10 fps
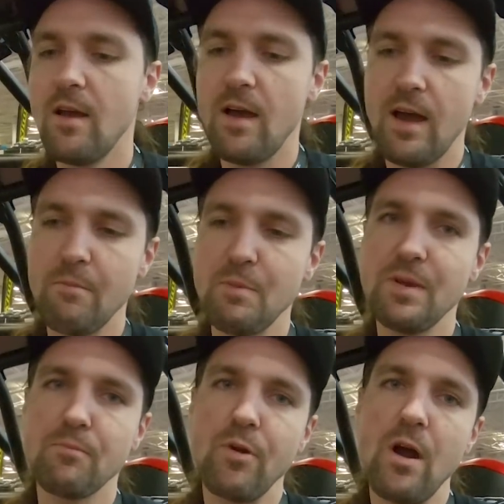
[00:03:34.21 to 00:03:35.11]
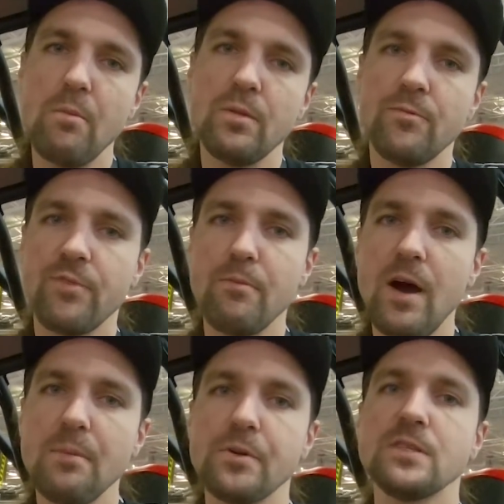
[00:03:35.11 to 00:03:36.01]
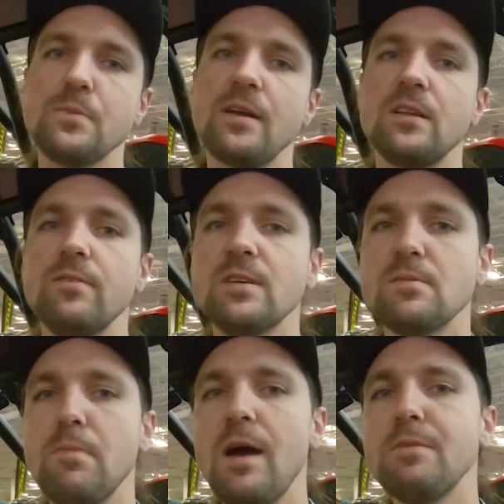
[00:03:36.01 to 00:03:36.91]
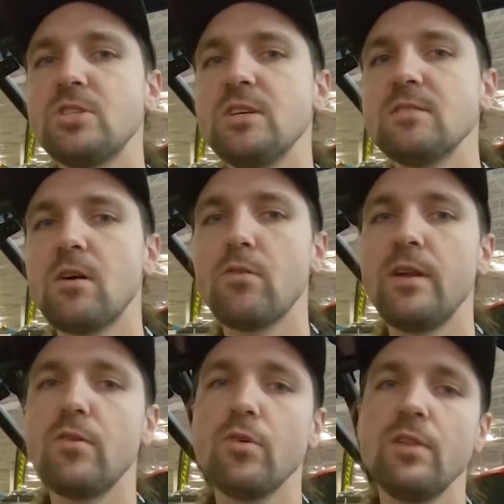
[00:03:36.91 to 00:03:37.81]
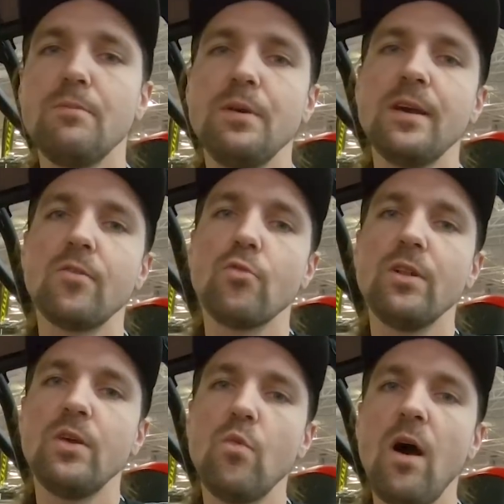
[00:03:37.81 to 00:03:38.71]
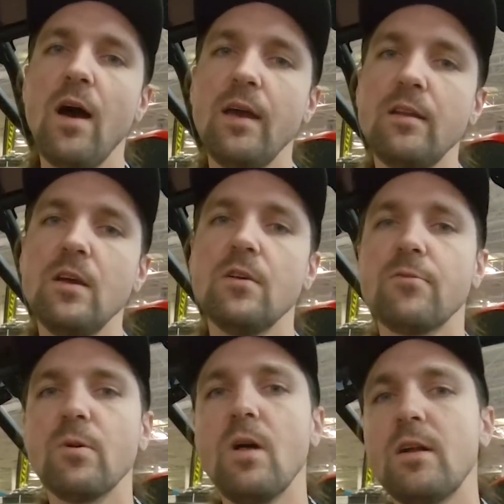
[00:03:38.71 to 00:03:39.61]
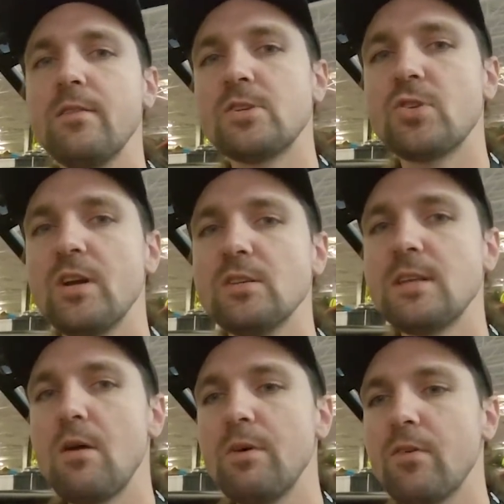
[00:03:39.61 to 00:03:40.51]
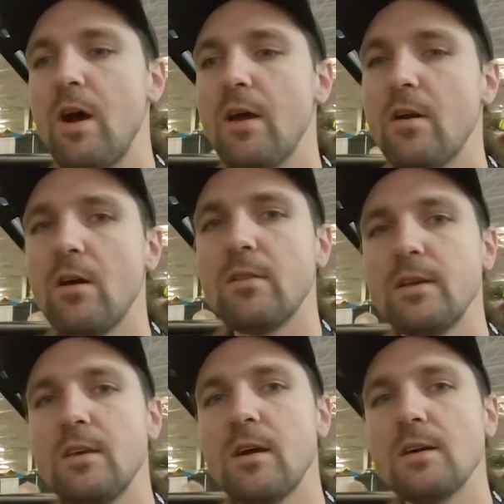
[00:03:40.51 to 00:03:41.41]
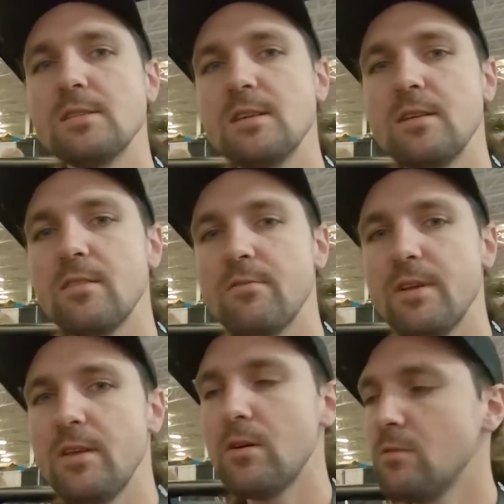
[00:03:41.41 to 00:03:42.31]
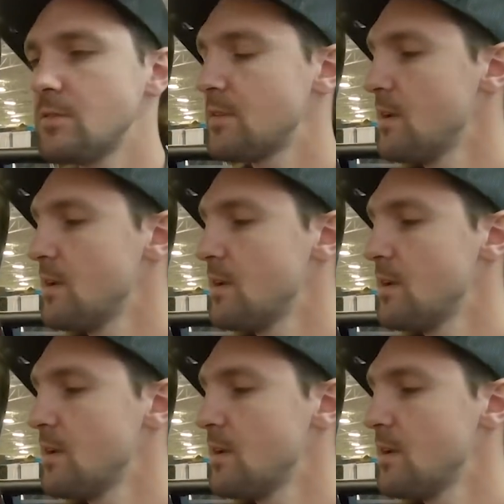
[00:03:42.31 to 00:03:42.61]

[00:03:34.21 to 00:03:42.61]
Um, a big problem from my perspective is my machine's already really big and really wide for a lot of the trails that we ride on, like you guys seen in the videos.